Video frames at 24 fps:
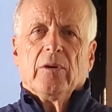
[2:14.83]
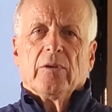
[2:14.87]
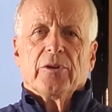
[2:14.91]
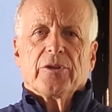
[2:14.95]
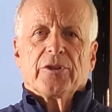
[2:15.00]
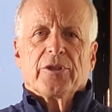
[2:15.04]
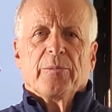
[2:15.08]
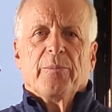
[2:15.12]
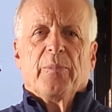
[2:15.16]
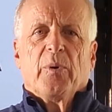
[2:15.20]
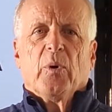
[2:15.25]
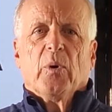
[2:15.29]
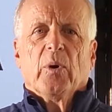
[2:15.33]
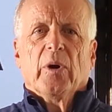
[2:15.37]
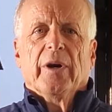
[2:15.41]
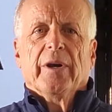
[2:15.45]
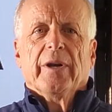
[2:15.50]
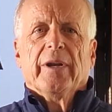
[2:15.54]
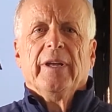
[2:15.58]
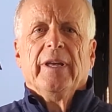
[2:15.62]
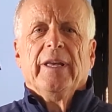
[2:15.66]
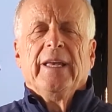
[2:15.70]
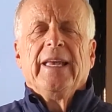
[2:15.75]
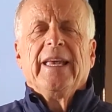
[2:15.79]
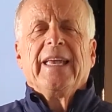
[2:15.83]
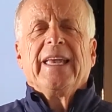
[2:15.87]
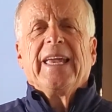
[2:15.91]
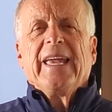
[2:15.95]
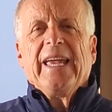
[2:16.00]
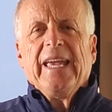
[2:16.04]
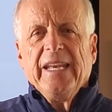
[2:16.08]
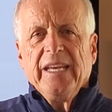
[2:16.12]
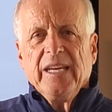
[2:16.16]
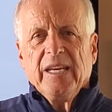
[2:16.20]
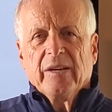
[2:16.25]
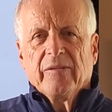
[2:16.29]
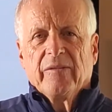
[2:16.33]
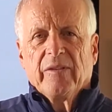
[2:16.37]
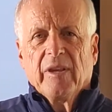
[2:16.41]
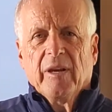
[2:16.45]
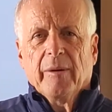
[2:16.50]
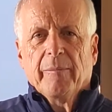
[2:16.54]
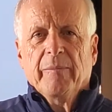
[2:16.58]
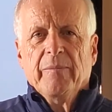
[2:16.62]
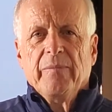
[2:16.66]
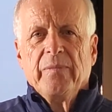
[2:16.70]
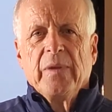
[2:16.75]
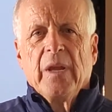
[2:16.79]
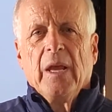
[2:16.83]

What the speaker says: or support any of them,